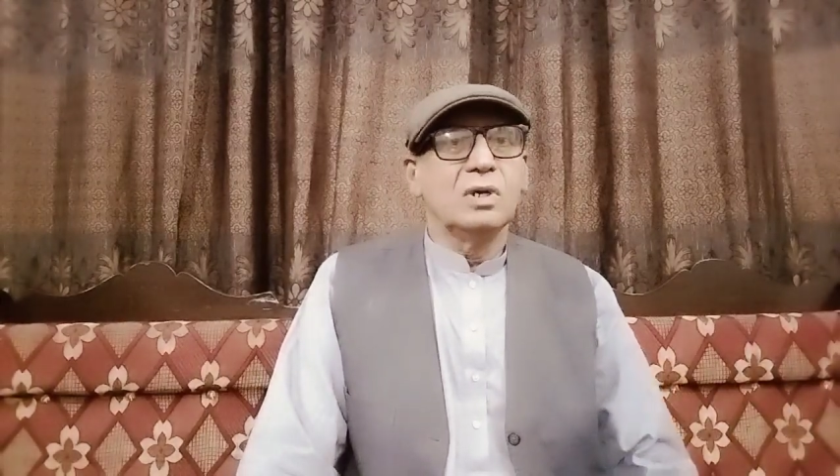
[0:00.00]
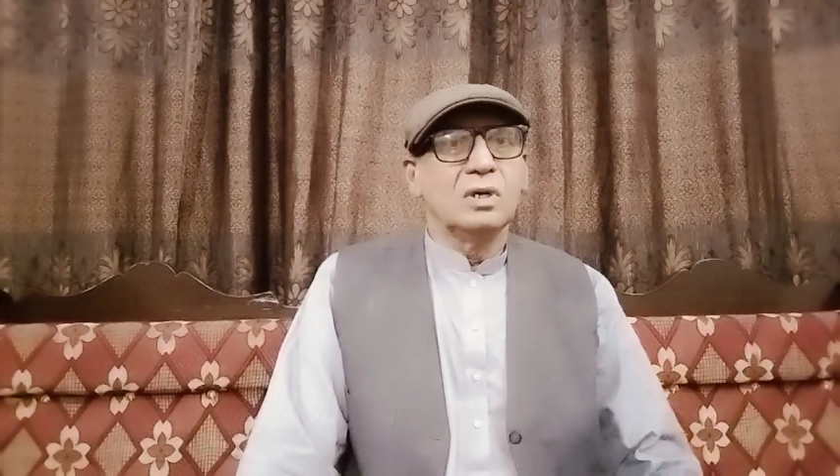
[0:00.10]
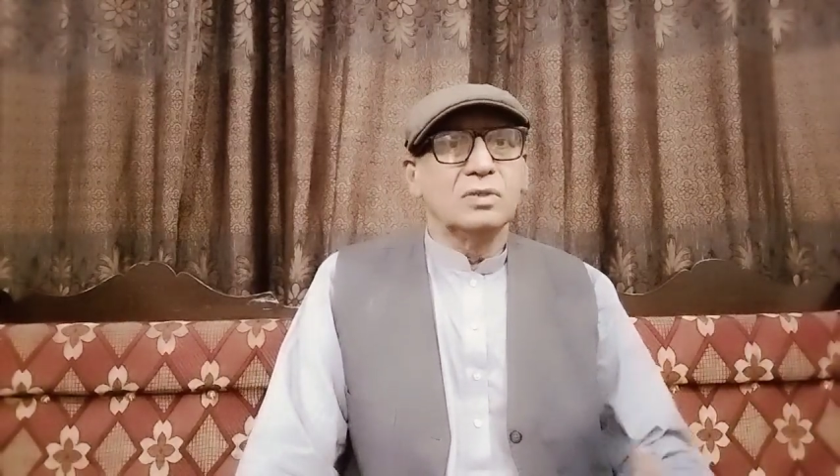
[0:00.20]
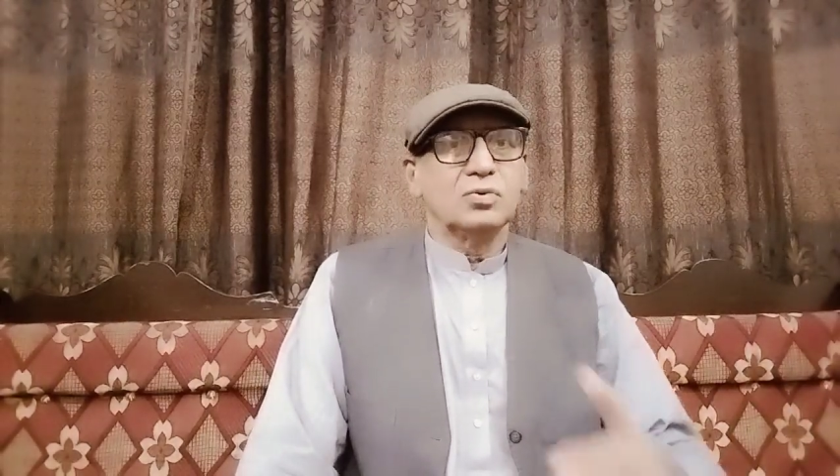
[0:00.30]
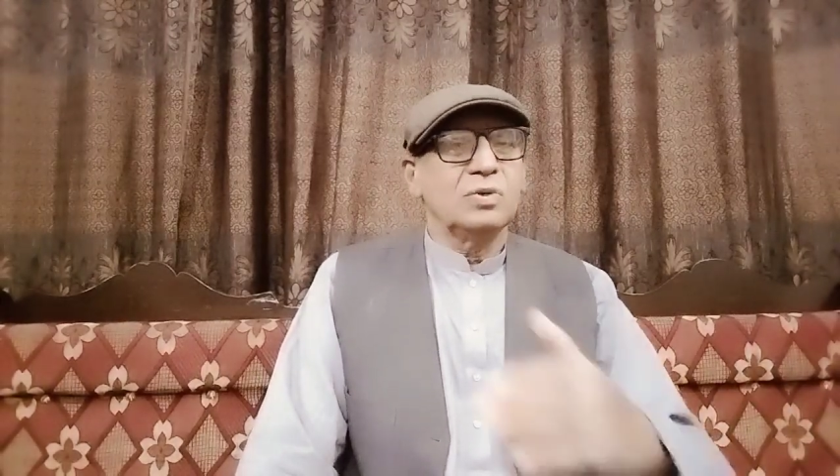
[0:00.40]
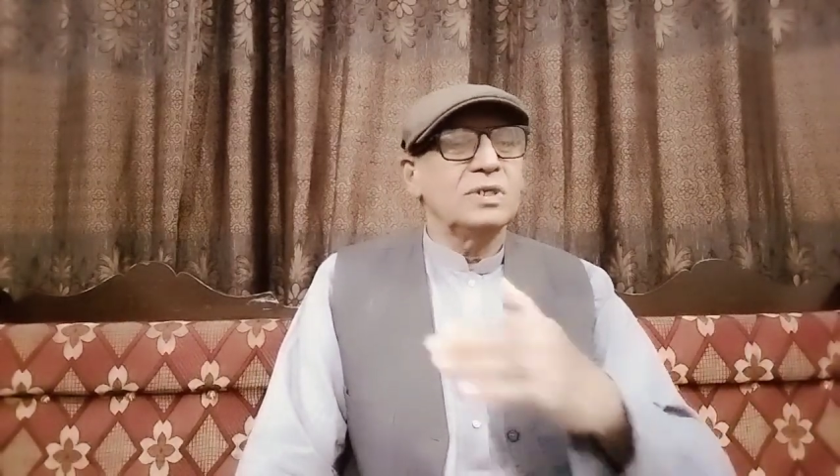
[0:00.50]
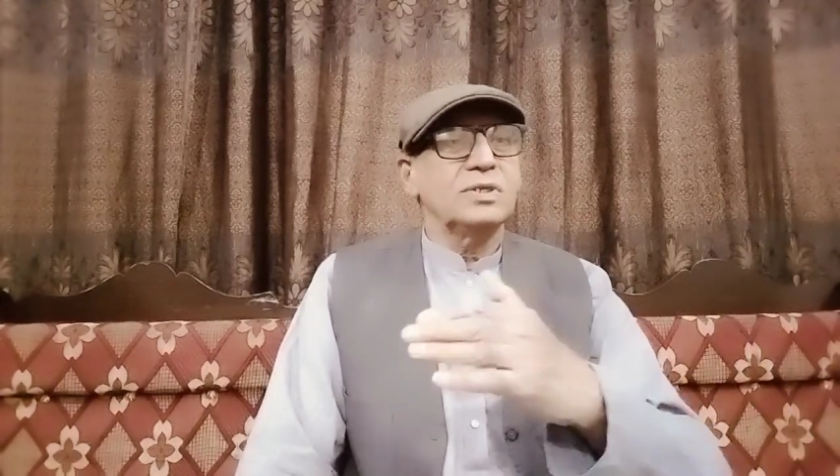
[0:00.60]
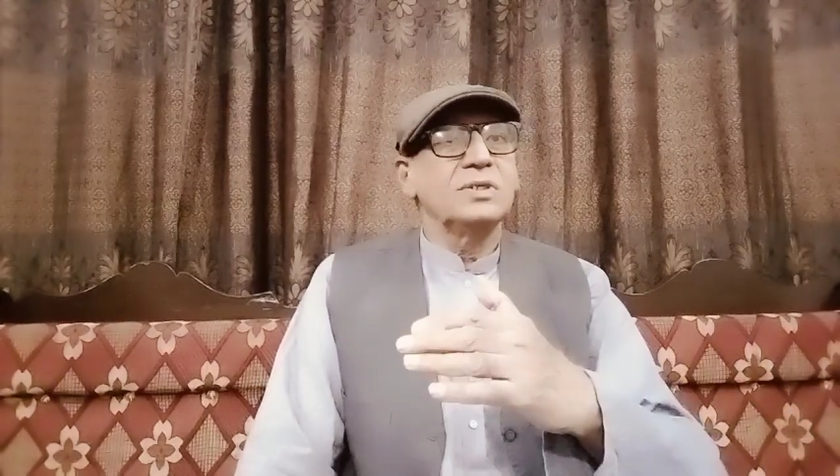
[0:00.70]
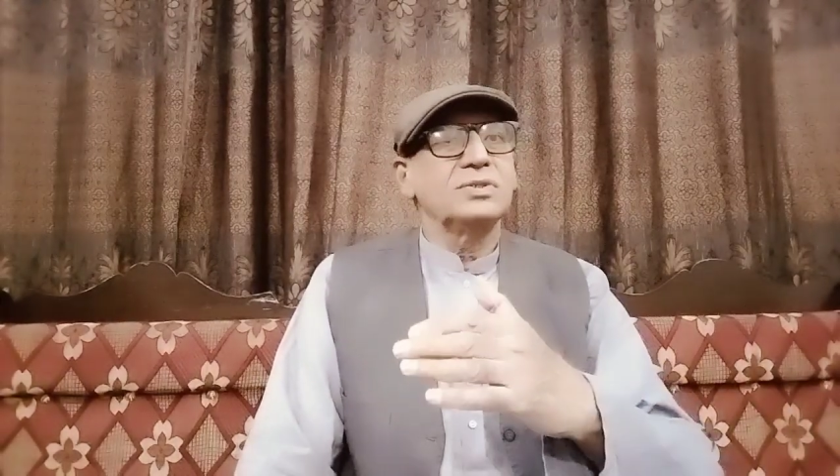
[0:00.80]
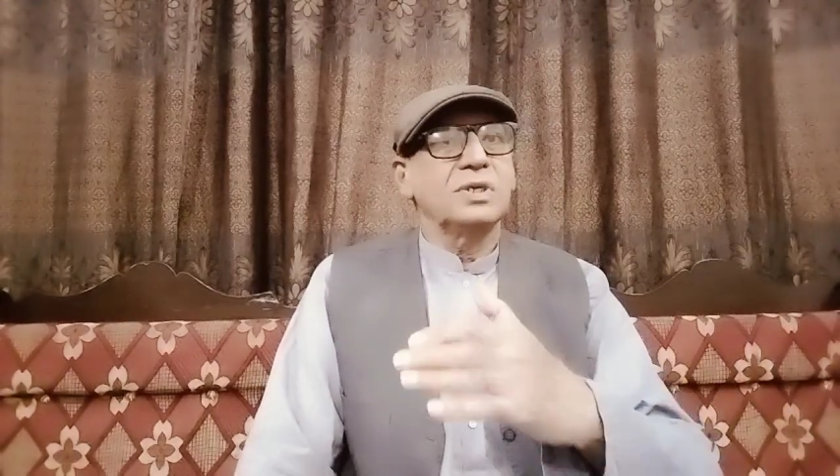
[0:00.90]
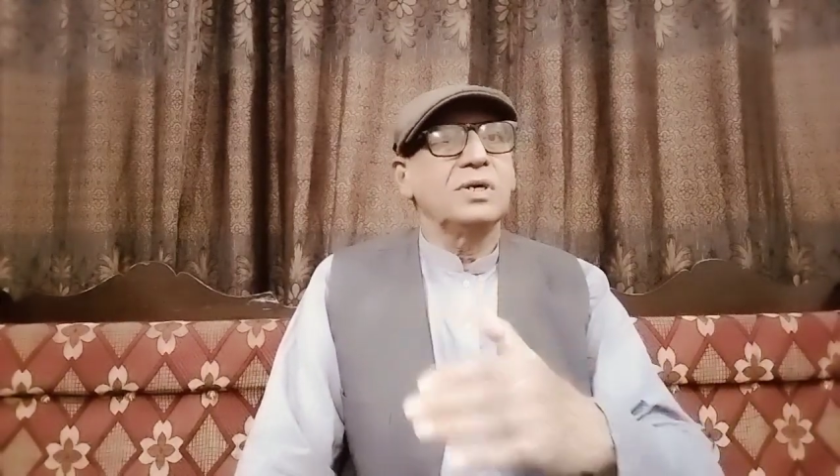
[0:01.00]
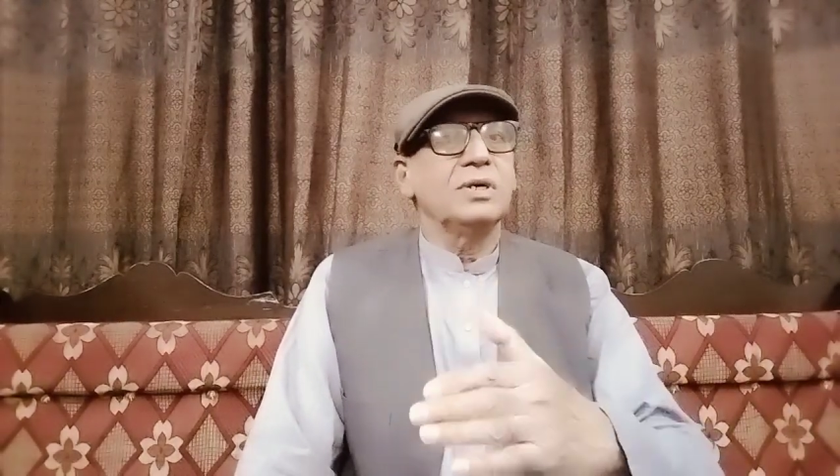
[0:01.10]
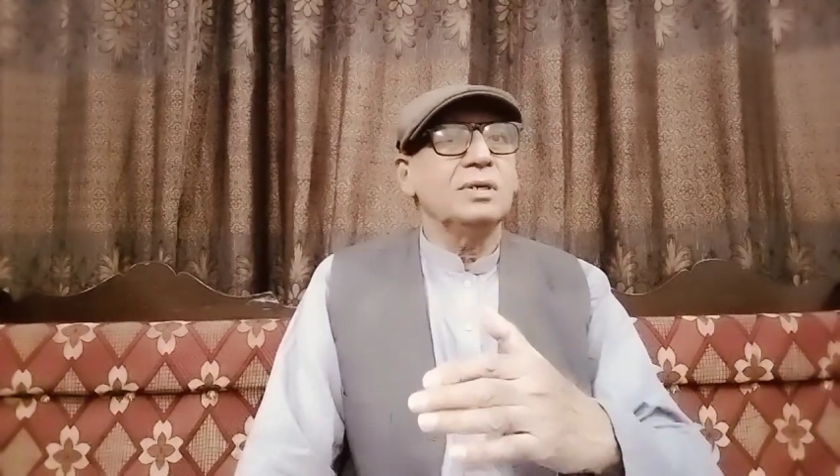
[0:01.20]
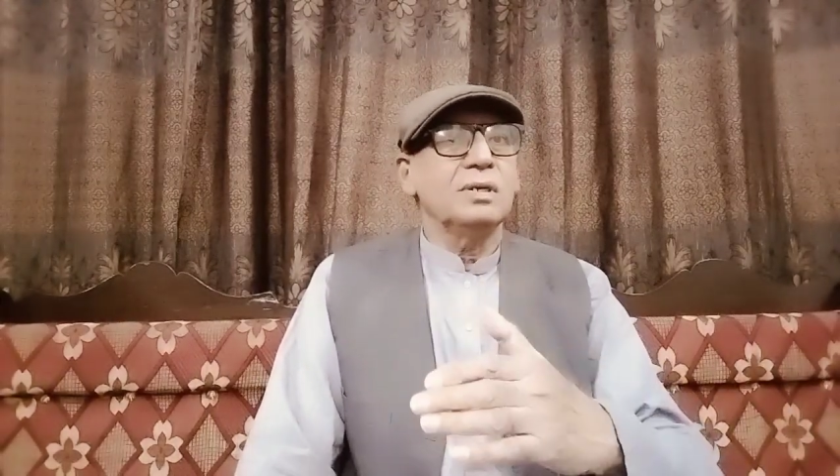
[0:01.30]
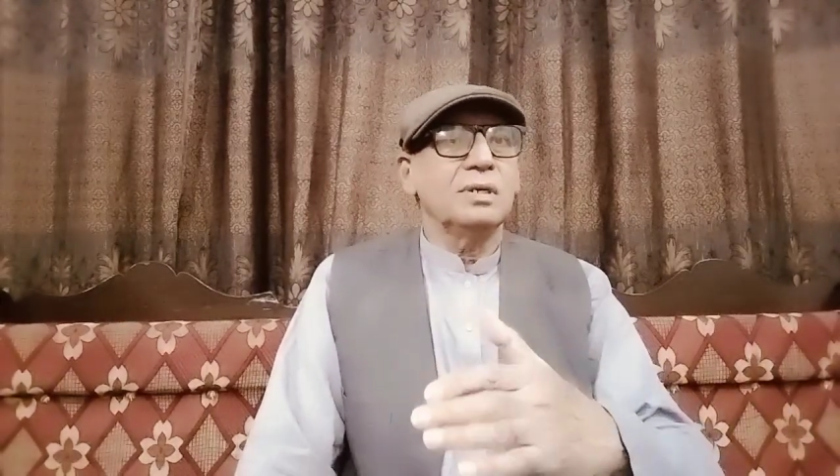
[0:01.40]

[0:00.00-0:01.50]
So it is a